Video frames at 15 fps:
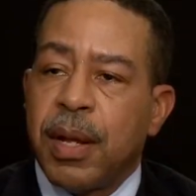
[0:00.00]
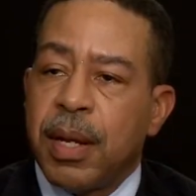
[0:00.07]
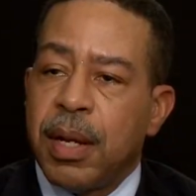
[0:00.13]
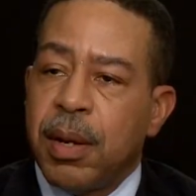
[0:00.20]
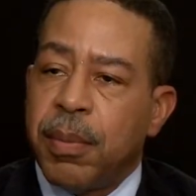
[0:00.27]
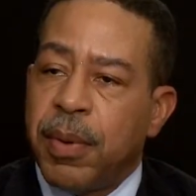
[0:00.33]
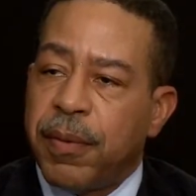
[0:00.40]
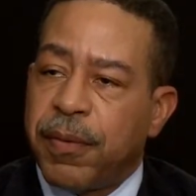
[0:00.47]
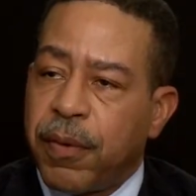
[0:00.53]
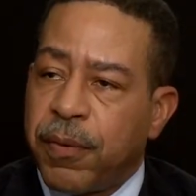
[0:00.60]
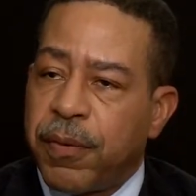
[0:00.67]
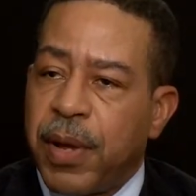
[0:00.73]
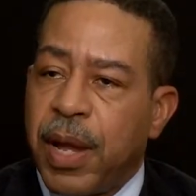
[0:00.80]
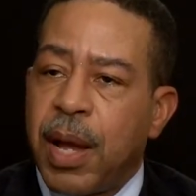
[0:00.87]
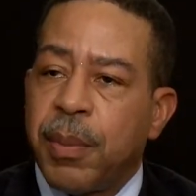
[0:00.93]
Yeah, but for
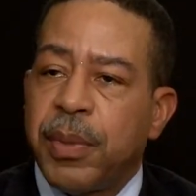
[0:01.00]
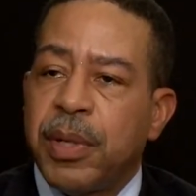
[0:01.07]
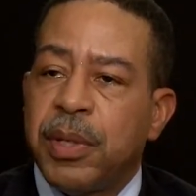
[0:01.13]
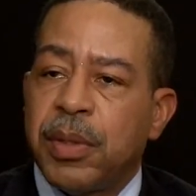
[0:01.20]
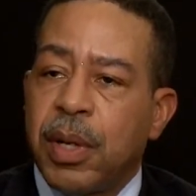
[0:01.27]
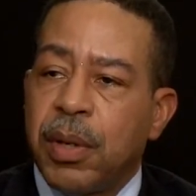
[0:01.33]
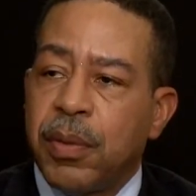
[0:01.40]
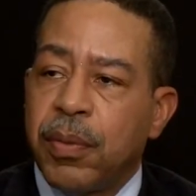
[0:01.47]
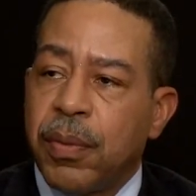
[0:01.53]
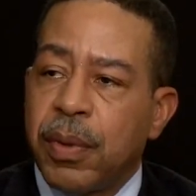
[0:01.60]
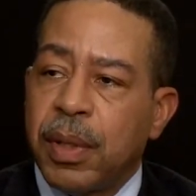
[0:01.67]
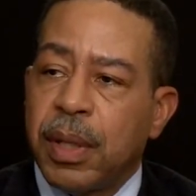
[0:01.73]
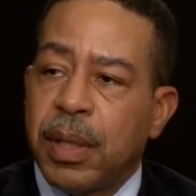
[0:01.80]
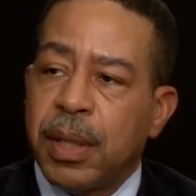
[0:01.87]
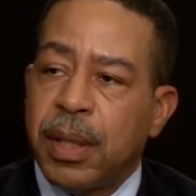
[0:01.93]
families, it
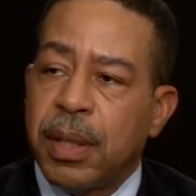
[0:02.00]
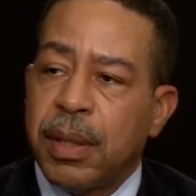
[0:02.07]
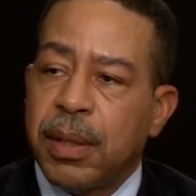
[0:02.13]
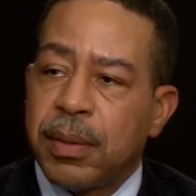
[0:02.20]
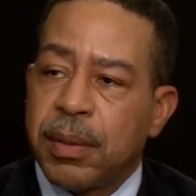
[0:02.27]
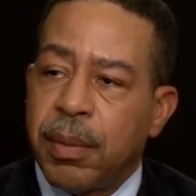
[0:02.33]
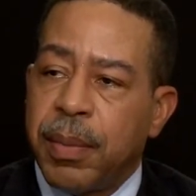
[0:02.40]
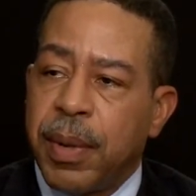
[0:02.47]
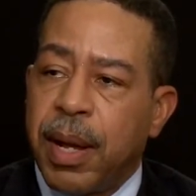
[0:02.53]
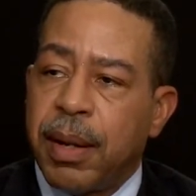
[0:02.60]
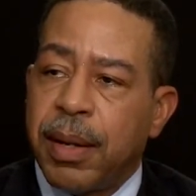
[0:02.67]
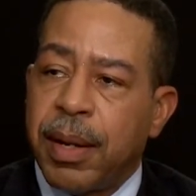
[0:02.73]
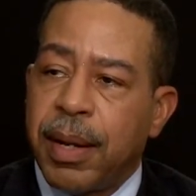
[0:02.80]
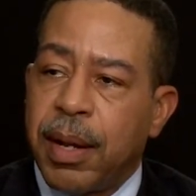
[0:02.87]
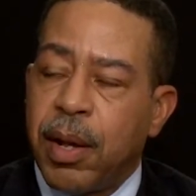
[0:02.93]
really is
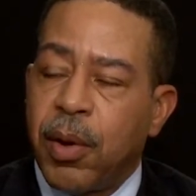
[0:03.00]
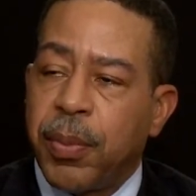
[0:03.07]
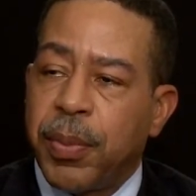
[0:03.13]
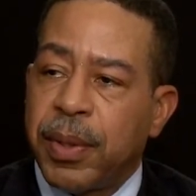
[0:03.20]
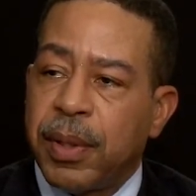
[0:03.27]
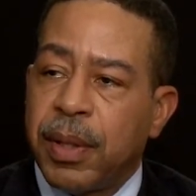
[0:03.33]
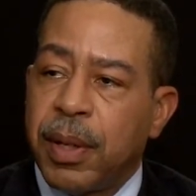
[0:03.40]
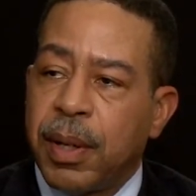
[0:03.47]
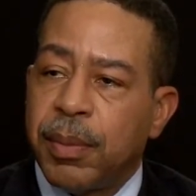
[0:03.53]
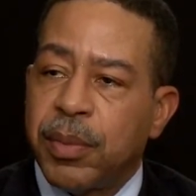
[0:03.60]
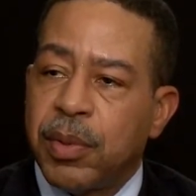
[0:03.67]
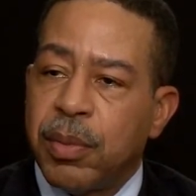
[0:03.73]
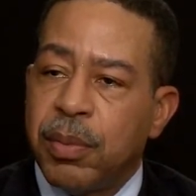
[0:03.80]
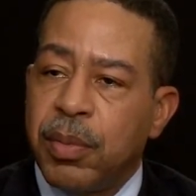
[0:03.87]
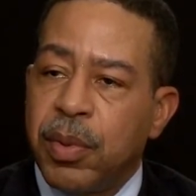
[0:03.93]
about helping them
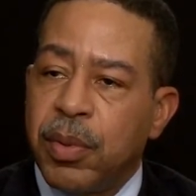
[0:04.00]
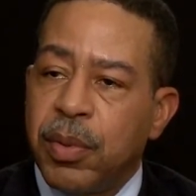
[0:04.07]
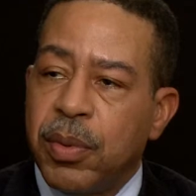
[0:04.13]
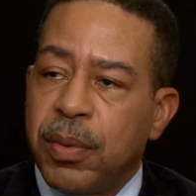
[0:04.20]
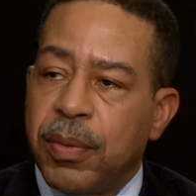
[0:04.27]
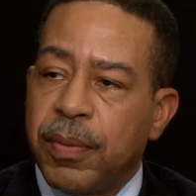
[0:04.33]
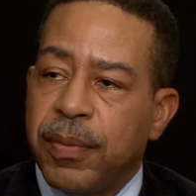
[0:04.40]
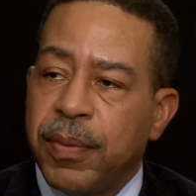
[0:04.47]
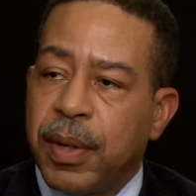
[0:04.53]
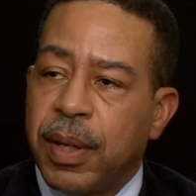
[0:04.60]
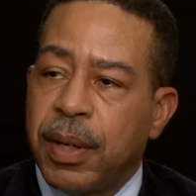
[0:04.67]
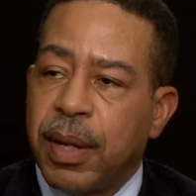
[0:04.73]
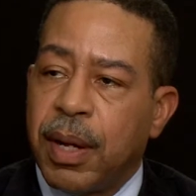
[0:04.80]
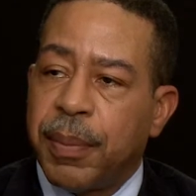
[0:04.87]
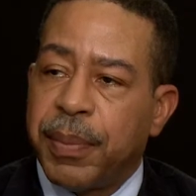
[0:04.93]
to move
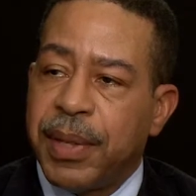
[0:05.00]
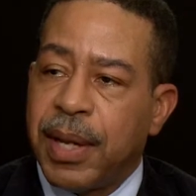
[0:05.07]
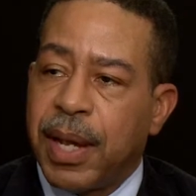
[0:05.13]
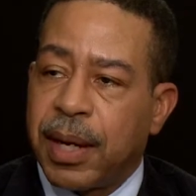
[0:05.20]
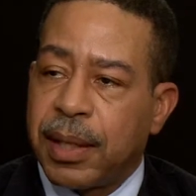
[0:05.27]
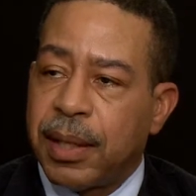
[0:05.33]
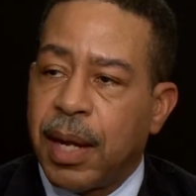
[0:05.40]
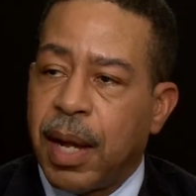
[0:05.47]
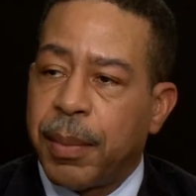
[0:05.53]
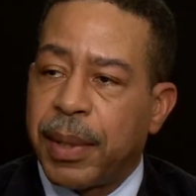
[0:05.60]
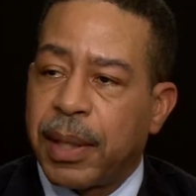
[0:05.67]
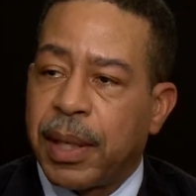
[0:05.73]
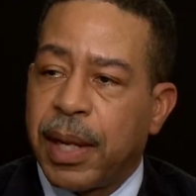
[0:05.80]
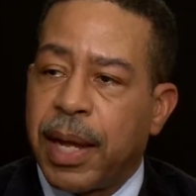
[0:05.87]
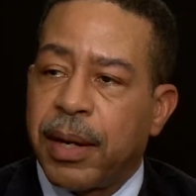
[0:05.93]
up the
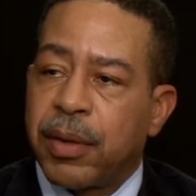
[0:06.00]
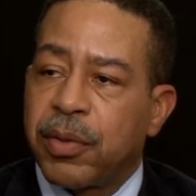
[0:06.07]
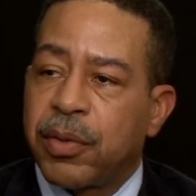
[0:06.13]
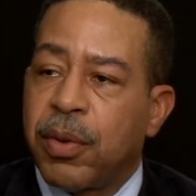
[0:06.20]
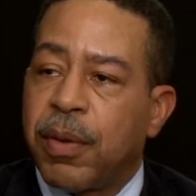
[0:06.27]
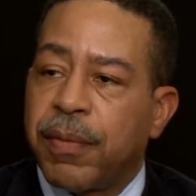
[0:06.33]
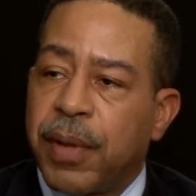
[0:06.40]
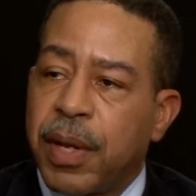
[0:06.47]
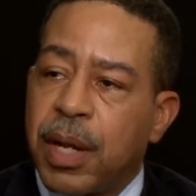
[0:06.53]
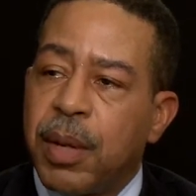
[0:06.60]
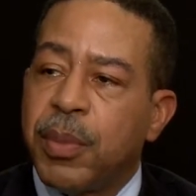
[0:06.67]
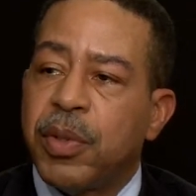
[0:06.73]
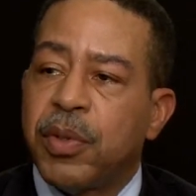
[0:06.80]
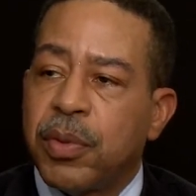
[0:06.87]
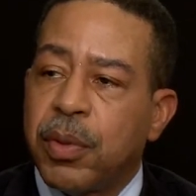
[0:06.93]
economic ladder. So if they
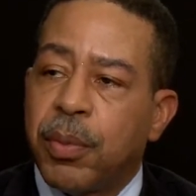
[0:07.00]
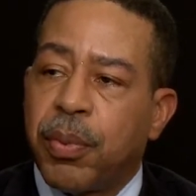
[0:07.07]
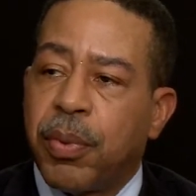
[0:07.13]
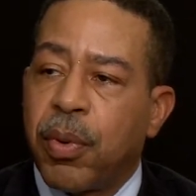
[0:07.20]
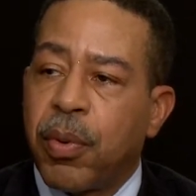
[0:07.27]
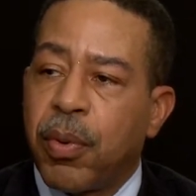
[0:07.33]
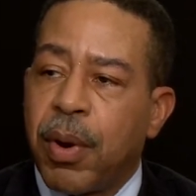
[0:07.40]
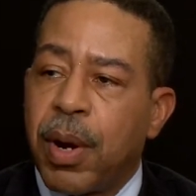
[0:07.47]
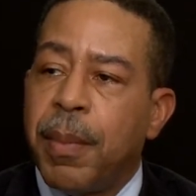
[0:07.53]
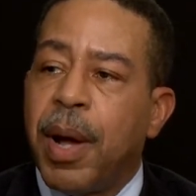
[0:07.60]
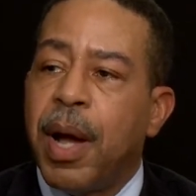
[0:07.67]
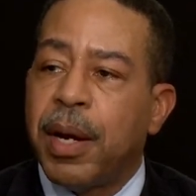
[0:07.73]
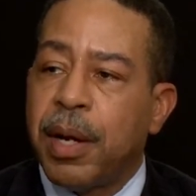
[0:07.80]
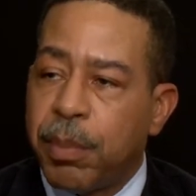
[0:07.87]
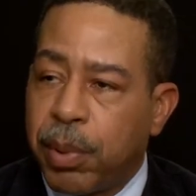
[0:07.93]
come into the program
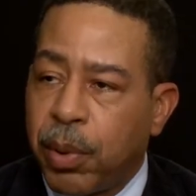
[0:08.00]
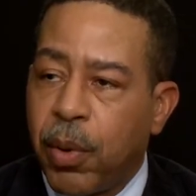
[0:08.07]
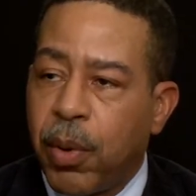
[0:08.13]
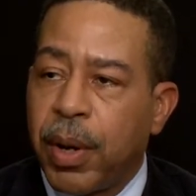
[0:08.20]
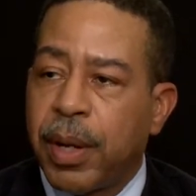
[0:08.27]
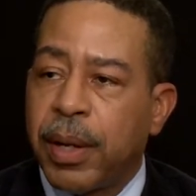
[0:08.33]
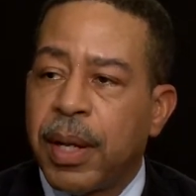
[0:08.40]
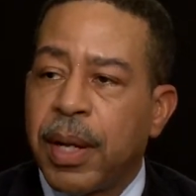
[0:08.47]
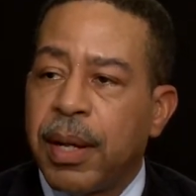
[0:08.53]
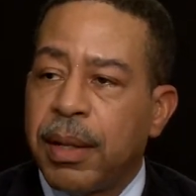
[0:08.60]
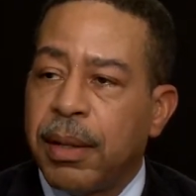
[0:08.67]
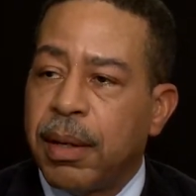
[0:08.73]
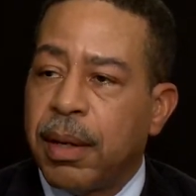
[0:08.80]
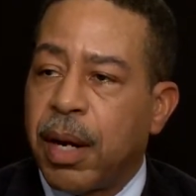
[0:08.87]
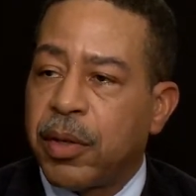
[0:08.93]
unemployed,
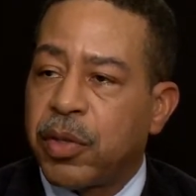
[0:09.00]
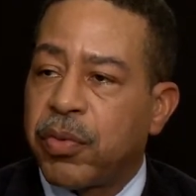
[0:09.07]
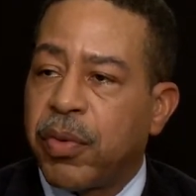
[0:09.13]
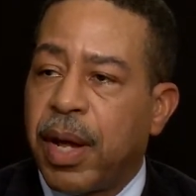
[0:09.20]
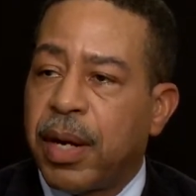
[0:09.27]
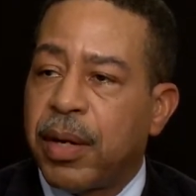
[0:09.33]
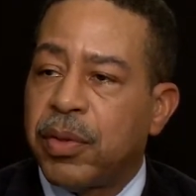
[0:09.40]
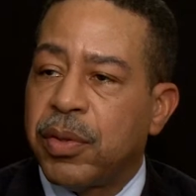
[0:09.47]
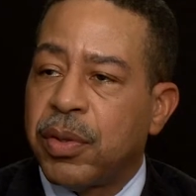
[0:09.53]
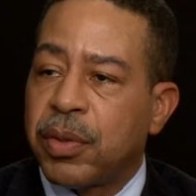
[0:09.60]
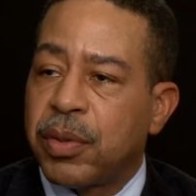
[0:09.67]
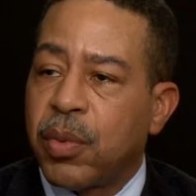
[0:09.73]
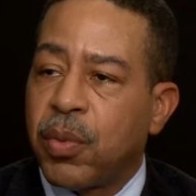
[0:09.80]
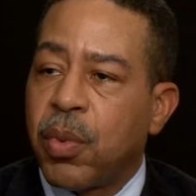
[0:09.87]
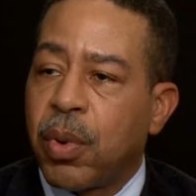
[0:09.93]
then our strategy is
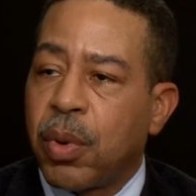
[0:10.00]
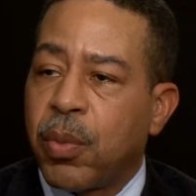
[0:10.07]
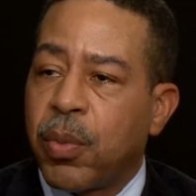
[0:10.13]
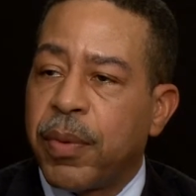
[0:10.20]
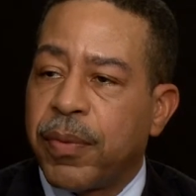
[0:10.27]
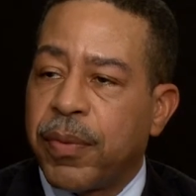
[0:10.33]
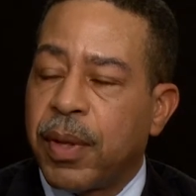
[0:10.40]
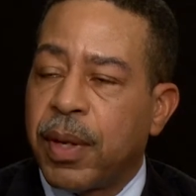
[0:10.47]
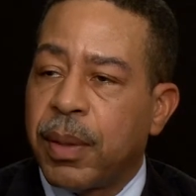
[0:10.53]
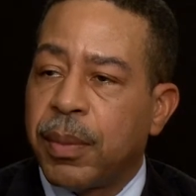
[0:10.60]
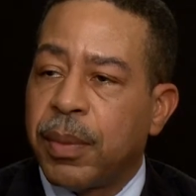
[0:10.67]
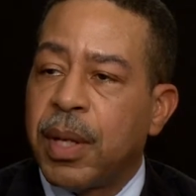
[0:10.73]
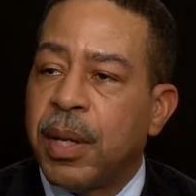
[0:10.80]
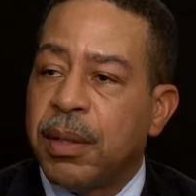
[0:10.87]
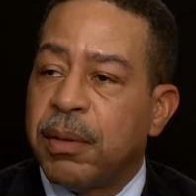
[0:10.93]
to work with them
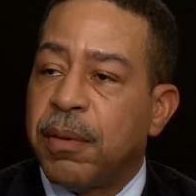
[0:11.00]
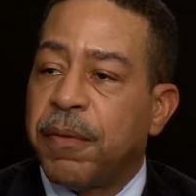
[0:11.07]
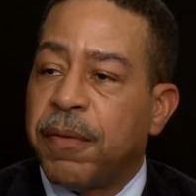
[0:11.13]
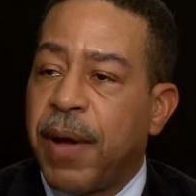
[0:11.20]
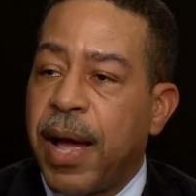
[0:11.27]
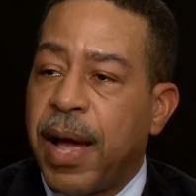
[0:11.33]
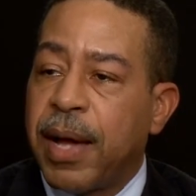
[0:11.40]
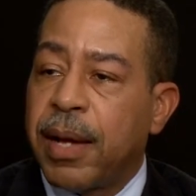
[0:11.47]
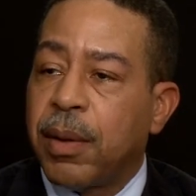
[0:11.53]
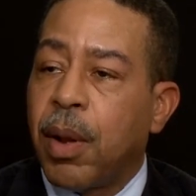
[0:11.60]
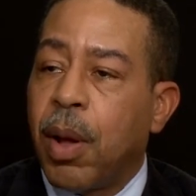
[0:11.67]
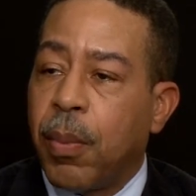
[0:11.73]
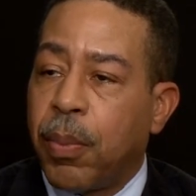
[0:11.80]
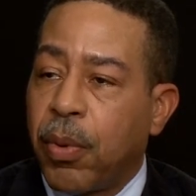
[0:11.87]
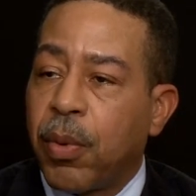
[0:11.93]
to find
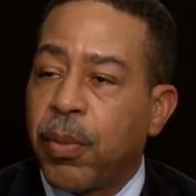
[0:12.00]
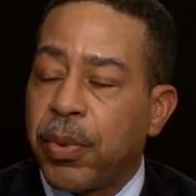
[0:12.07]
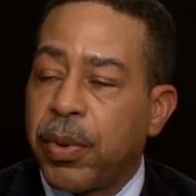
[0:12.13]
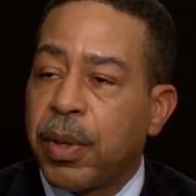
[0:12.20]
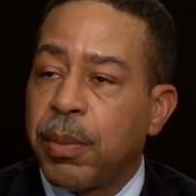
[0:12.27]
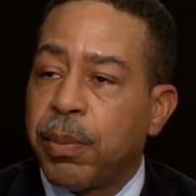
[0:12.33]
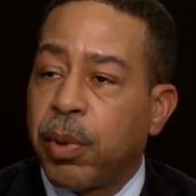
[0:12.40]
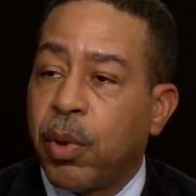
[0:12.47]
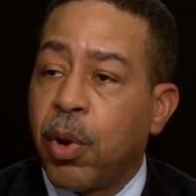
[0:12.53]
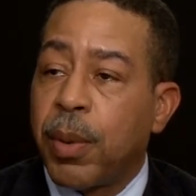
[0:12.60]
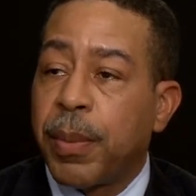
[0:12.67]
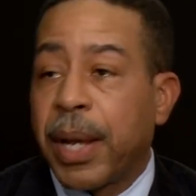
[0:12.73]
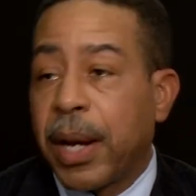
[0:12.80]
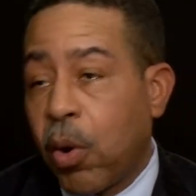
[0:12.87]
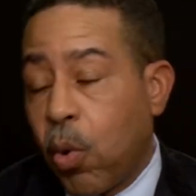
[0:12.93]
appropriate
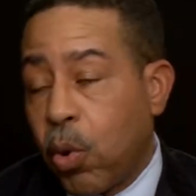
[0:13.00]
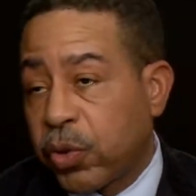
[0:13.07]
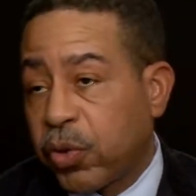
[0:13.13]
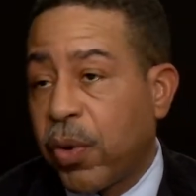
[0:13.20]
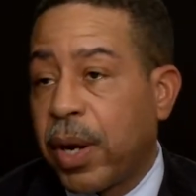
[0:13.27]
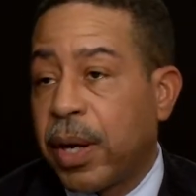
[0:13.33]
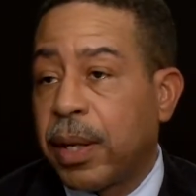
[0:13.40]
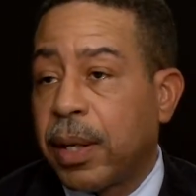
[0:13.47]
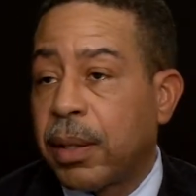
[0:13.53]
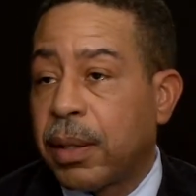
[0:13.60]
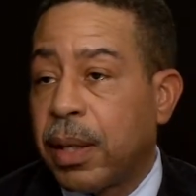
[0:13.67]
employment or training.